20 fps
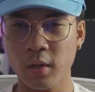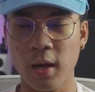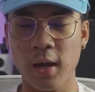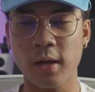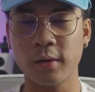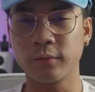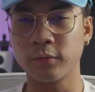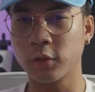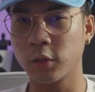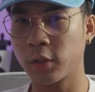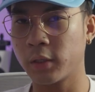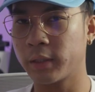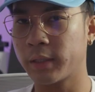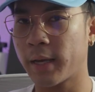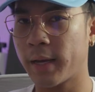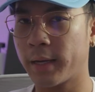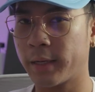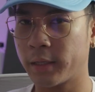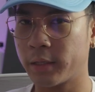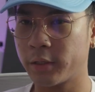I've learned
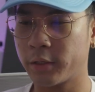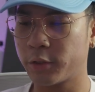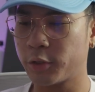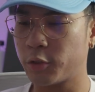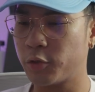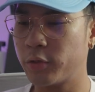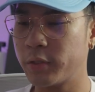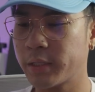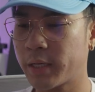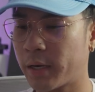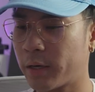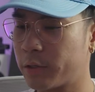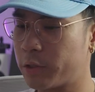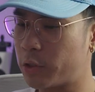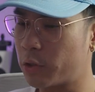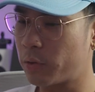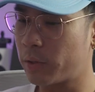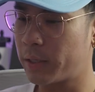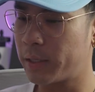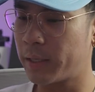that you just gotta
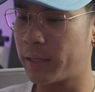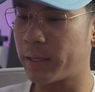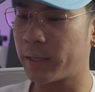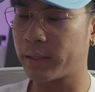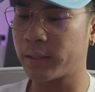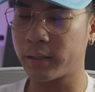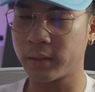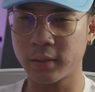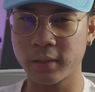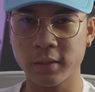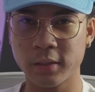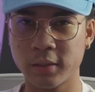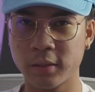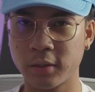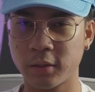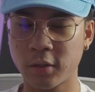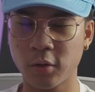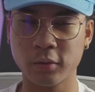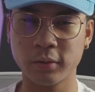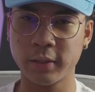do it and
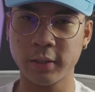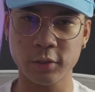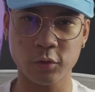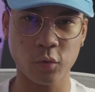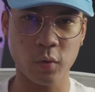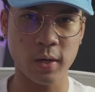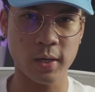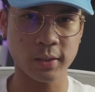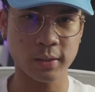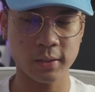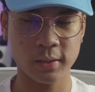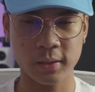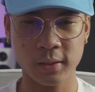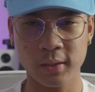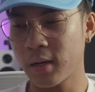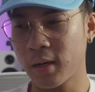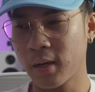just don't think twice.